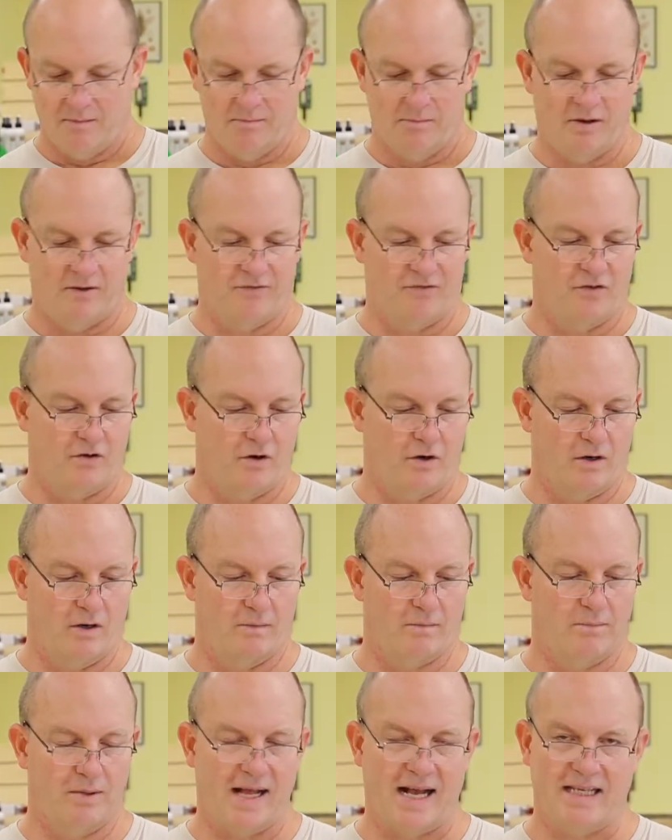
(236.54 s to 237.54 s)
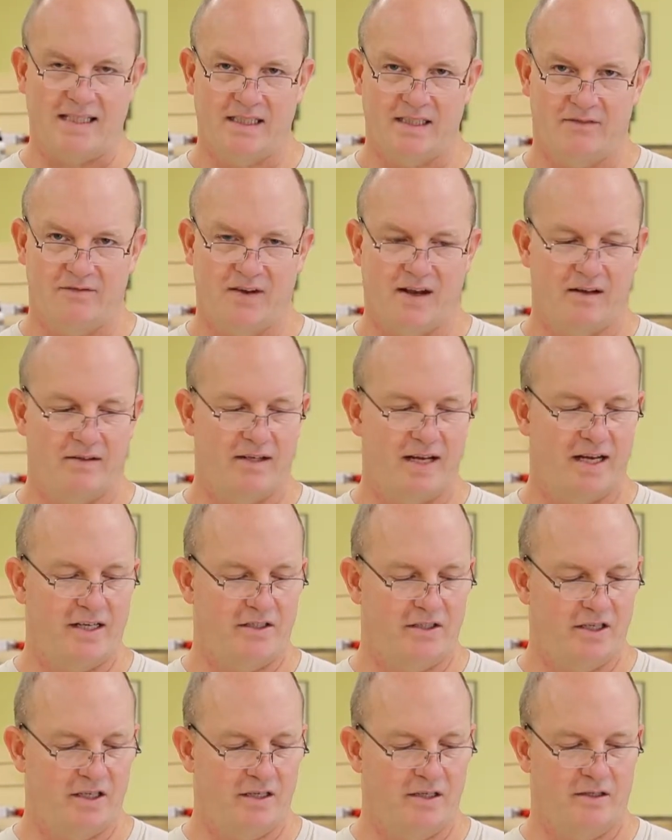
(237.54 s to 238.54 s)
But for plastic
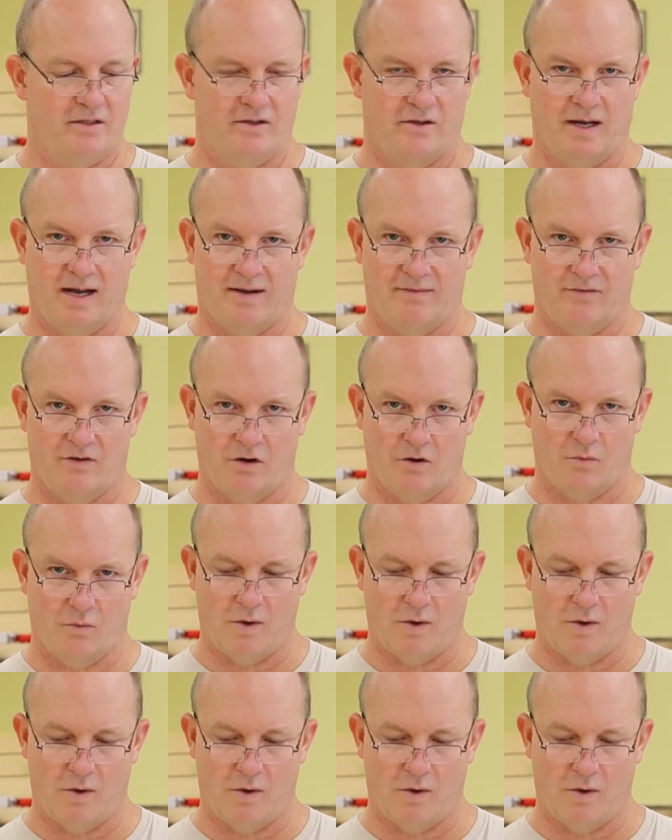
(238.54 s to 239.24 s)
foundation, you have no